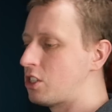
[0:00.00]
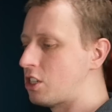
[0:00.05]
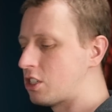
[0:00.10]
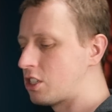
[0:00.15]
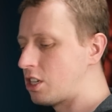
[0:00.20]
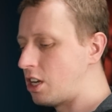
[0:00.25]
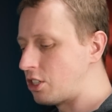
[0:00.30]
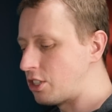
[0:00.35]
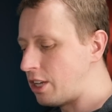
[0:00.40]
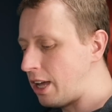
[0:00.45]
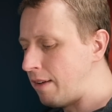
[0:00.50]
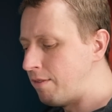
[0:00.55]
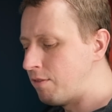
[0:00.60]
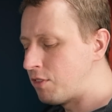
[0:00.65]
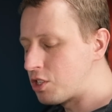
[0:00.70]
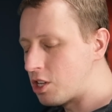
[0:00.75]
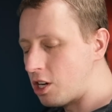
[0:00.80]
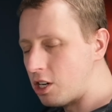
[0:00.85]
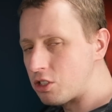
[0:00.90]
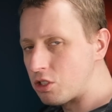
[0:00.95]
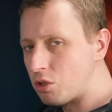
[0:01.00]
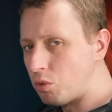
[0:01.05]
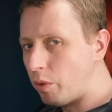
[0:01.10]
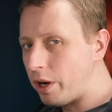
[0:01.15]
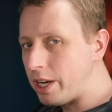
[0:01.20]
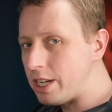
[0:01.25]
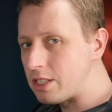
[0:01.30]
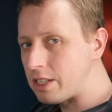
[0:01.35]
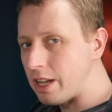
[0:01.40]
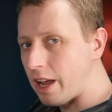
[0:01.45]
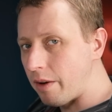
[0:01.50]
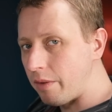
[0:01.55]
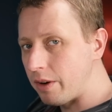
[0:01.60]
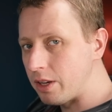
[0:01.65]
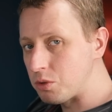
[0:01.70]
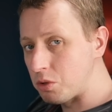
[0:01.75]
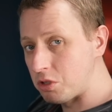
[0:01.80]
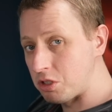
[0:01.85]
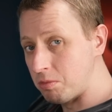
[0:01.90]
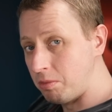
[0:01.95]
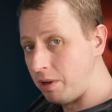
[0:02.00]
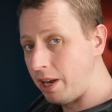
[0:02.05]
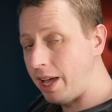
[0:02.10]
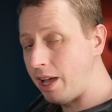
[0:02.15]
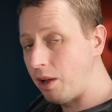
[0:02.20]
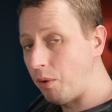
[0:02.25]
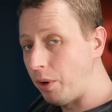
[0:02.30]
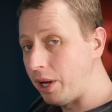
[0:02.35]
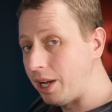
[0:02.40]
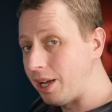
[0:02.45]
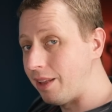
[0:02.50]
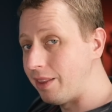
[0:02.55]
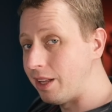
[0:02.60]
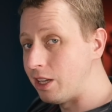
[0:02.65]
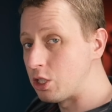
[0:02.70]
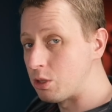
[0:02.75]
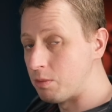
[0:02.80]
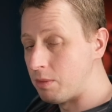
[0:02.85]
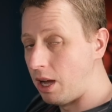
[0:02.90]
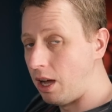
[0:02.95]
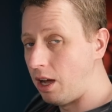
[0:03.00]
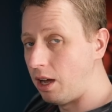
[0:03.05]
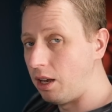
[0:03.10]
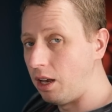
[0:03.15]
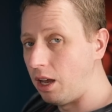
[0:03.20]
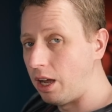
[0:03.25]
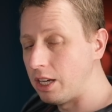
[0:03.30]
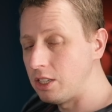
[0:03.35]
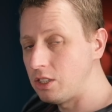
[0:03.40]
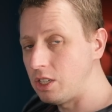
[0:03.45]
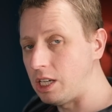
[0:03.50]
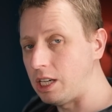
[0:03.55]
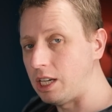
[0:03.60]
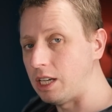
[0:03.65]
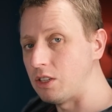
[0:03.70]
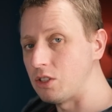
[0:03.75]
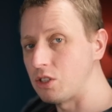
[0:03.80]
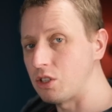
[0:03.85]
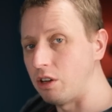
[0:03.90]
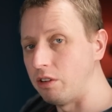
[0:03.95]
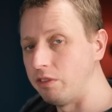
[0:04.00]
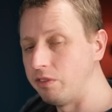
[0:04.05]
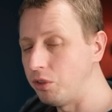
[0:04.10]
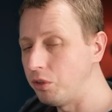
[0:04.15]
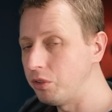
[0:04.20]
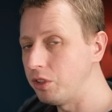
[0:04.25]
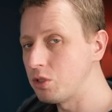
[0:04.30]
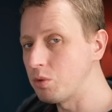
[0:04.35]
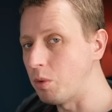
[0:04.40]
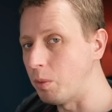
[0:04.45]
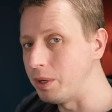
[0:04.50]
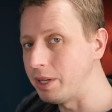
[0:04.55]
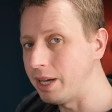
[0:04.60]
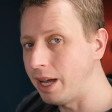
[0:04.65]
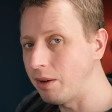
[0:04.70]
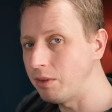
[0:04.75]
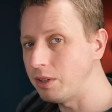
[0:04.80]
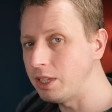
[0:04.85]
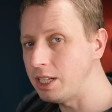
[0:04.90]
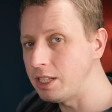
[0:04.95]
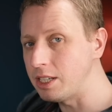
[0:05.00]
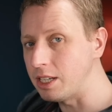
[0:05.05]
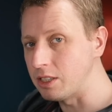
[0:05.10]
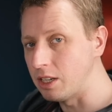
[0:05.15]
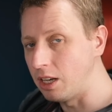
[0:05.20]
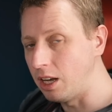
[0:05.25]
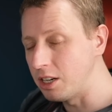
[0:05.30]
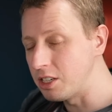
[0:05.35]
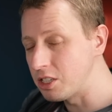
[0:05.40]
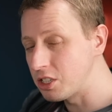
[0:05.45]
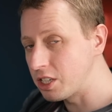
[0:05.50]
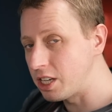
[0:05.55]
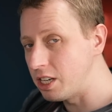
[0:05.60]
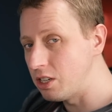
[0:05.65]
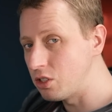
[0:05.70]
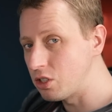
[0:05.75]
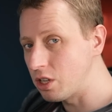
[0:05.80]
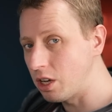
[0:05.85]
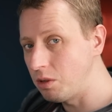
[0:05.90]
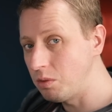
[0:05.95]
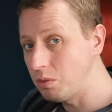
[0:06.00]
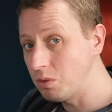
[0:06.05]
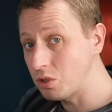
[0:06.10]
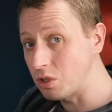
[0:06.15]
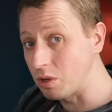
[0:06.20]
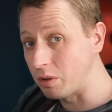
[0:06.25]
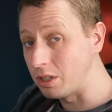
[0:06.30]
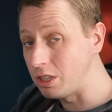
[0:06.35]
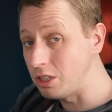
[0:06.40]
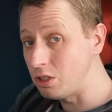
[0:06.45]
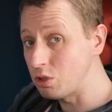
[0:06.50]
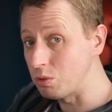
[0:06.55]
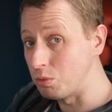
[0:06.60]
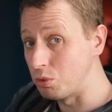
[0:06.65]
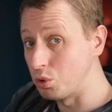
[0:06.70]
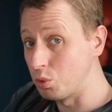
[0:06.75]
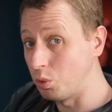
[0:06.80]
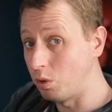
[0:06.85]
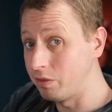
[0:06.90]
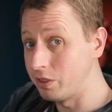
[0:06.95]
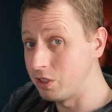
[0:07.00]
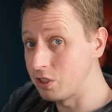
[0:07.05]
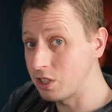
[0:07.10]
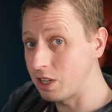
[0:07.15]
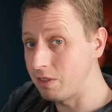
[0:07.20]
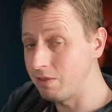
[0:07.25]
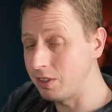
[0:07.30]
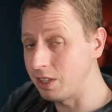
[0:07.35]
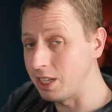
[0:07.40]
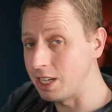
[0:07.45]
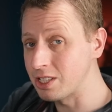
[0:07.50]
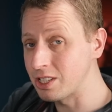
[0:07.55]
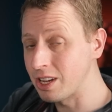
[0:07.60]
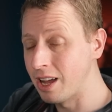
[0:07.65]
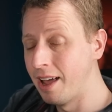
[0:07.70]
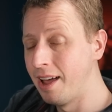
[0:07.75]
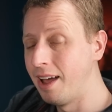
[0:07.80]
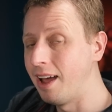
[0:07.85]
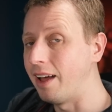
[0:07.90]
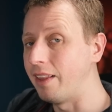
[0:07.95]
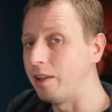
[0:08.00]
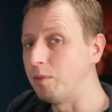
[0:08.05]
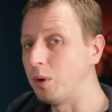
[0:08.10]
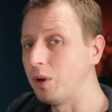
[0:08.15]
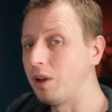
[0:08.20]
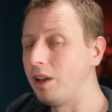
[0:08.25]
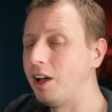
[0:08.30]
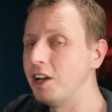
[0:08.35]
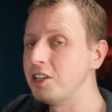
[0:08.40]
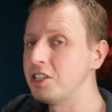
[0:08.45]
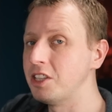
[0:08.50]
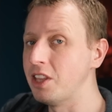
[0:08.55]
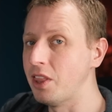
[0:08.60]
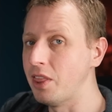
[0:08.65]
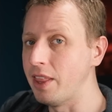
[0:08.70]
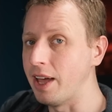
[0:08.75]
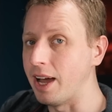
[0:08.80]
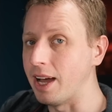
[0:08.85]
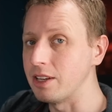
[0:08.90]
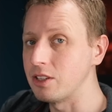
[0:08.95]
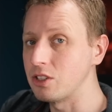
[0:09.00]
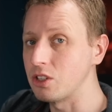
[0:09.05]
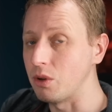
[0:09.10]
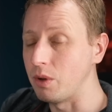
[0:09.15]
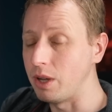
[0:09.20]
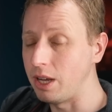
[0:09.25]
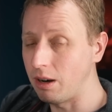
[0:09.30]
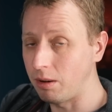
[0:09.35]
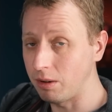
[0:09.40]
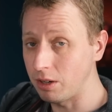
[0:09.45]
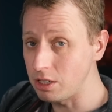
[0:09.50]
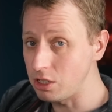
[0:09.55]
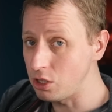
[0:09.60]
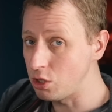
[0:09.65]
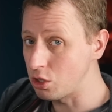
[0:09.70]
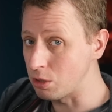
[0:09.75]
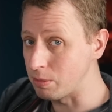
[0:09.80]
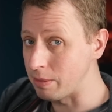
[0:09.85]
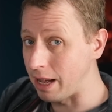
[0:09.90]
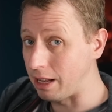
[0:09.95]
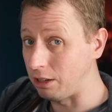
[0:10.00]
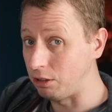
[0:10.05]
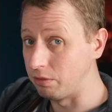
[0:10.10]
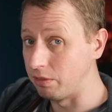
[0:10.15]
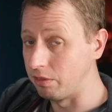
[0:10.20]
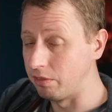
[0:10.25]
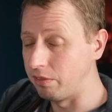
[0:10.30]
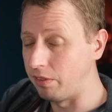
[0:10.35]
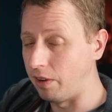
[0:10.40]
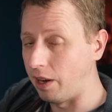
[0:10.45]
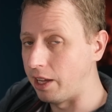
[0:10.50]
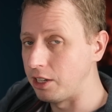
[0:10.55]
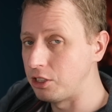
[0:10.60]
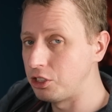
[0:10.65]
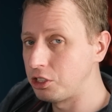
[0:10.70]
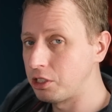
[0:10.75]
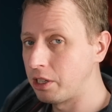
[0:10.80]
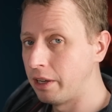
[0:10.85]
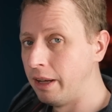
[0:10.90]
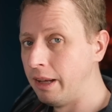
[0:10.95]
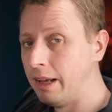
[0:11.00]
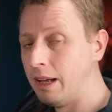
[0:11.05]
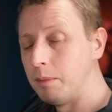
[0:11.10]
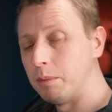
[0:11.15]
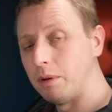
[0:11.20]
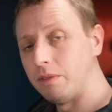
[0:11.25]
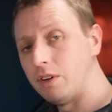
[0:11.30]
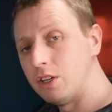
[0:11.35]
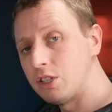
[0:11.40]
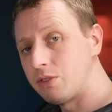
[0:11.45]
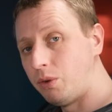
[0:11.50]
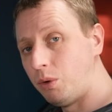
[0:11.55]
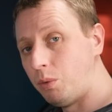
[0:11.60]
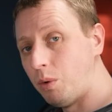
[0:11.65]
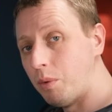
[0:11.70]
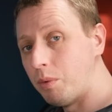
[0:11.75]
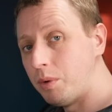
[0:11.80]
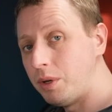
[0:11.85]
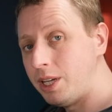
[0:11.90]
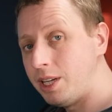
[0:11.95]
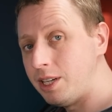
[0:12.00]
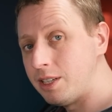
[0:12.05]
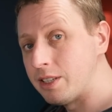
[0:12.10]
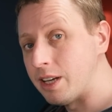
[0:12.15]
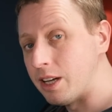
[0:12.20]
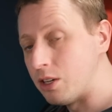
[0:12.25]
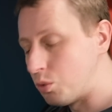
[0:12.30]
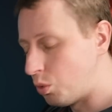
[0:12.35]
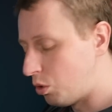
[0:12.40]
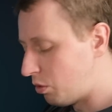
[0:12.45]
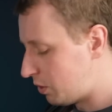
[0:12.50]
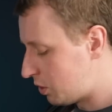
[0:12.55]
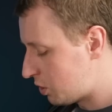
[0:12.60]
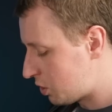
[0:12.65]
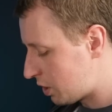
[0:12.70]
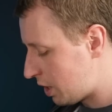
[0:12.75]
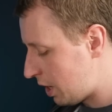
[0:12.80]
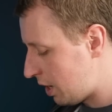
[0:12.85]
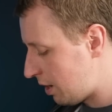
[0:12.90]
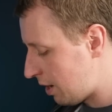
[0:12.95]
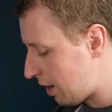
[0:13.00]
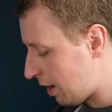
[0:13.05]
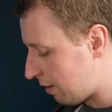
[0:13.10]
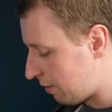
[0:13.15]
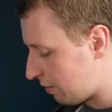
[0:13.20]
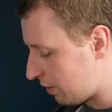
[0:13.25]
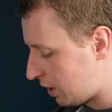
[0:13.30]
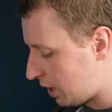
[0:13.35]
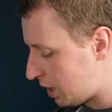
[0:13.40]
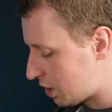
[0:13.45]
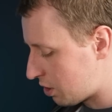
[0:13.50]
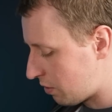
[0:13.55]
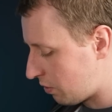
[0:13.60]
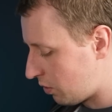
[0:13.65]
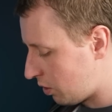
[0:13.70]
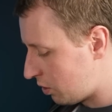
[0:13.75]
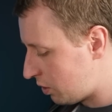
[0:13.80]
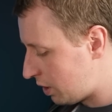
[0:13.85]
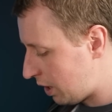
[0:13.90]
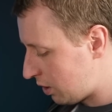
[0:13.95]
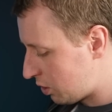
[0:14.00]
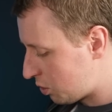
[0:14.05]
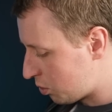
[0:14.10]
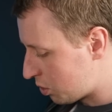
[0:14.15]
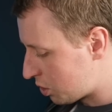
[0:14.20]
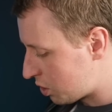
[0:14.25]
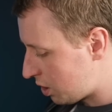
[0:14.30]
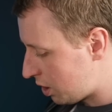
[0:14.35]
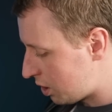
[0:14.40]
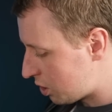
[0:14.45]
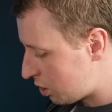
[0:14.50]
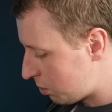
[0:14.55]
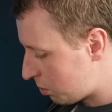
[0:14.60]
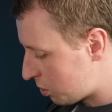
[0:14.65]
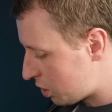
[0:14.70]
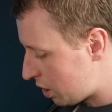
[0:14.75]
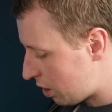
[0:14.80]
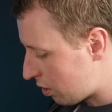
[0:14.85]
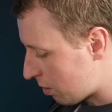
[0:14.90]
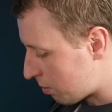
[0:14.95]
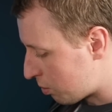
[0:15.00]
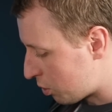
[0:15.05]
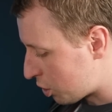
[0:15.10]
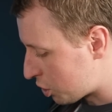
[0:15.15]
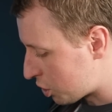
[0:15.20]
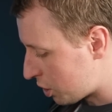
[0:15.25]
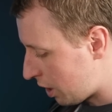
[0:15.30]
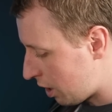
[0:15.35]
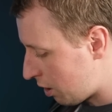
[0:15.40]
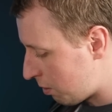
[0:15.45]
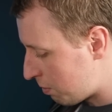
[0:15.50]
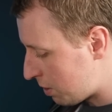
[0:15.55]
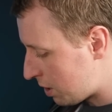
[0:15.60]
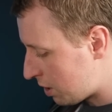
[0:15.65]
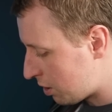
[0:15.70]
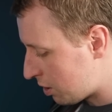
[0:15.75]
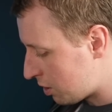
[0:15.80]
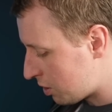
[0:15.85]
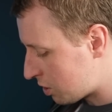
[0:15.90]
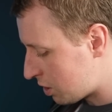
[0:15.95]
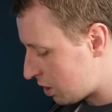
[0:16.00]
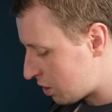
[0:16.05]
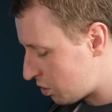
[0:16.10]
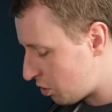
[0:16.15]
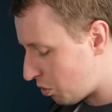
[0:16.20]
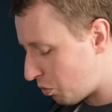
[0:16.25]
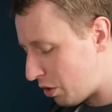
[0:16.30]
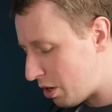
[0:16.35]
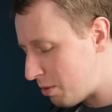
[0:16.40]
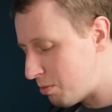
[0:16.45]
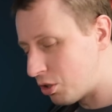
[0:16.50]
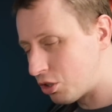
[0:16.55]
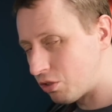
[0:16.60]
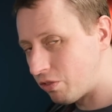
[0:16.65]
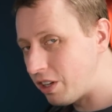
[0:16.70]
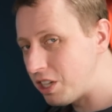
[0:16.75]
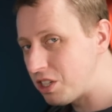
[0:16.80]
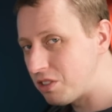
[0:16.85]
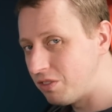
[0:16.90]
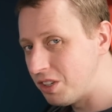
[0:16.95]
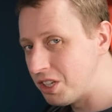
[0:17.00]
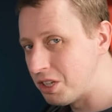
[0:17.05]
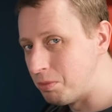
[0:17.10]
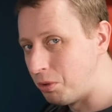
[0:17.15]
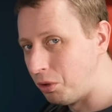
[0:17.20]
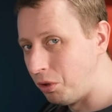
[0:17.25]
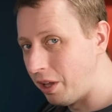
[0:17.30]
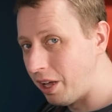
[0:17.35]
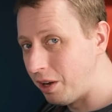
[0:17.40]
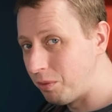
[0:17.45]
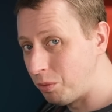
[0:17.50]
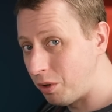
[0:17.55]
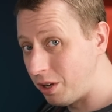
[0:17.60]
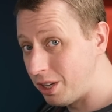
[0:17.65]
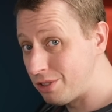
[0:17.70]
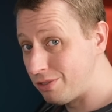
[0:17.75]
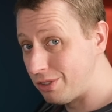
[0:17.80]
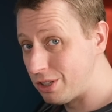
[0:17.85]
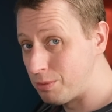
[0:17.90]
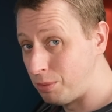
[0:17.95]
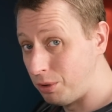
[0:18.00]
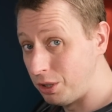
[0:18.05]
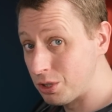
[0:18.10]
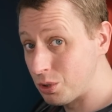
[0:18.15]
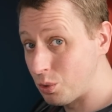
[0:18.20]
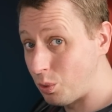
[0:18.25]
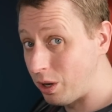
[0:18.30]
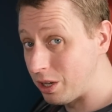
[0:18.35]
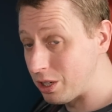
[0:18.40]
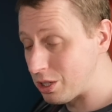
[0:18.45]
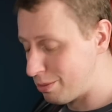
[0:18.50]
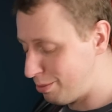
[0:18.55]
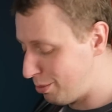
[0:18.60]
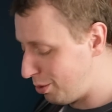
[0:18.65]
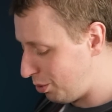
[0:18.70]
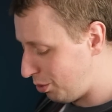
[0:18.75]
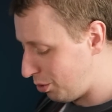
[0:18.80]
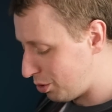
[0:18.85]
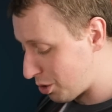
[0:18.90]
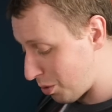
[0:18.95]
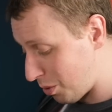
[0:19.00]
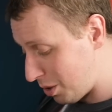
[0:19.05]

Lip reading: to start to emphasise the raised areas with some layering and then some highlighting. And so for this, what we now need is a lighter skin tone. So I'm going to use some dwarven skin for this, and then one lighter than that. So here I'm going to use some elven flesh. But first of all, what we need is that dwarven skin. And for this, I've gone down to a size 00 brush now because there's not really much face visible, and what is visible is quite small. So